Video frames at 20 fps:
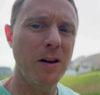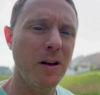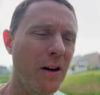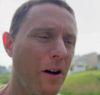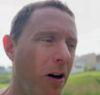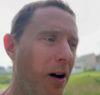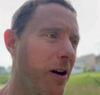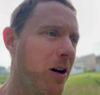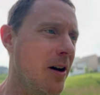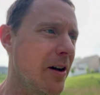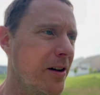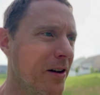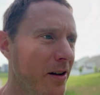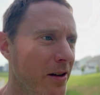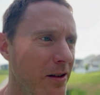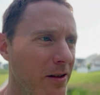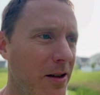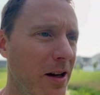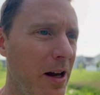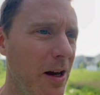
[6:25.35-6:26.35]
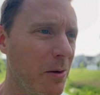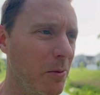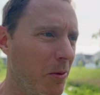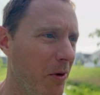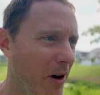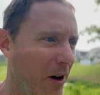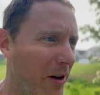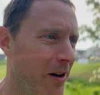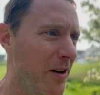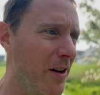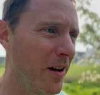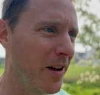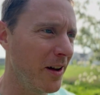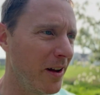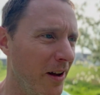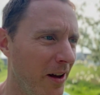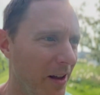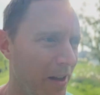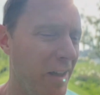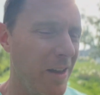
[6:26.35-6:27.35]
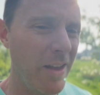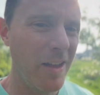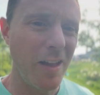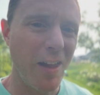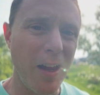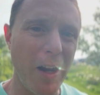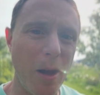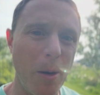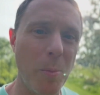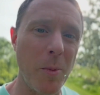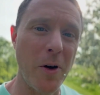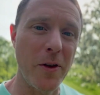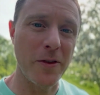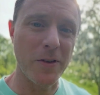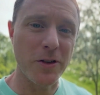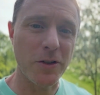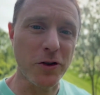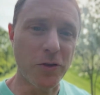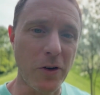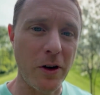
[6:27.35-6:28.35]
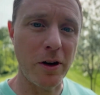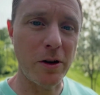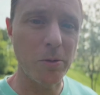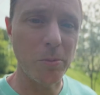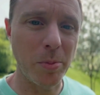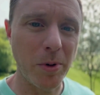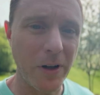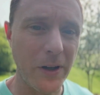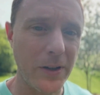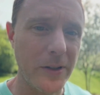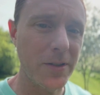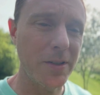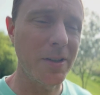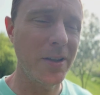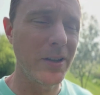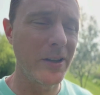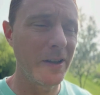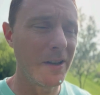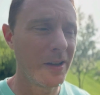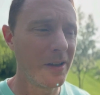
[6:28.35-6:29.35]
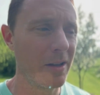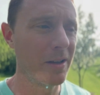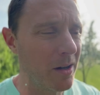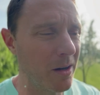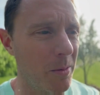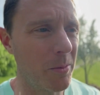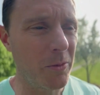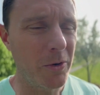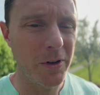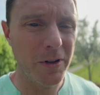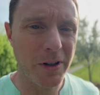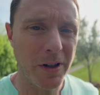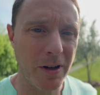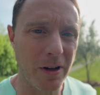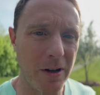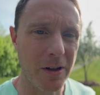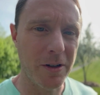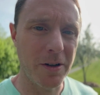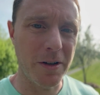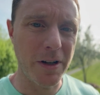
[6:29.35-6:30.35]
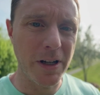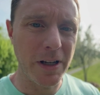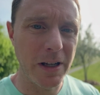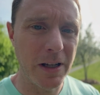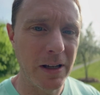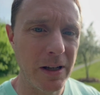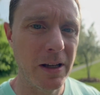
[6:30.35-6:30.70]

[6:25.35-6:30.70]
on day 1, and I'm on the struggle bus. I'm really hungry.